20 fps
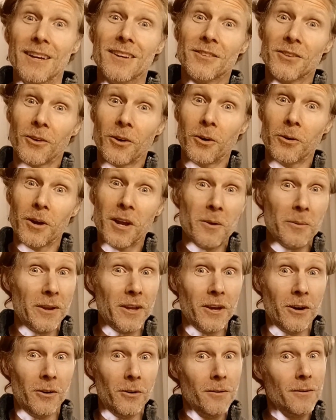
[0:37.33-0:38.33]
So here we
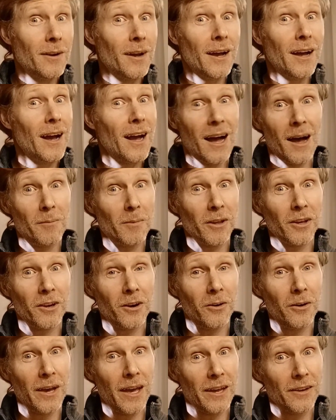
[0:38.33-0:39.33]
go. I'm going to
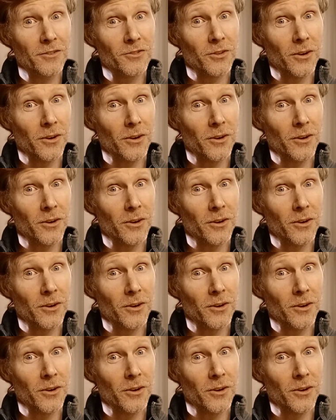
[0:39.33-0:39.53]
go ahead and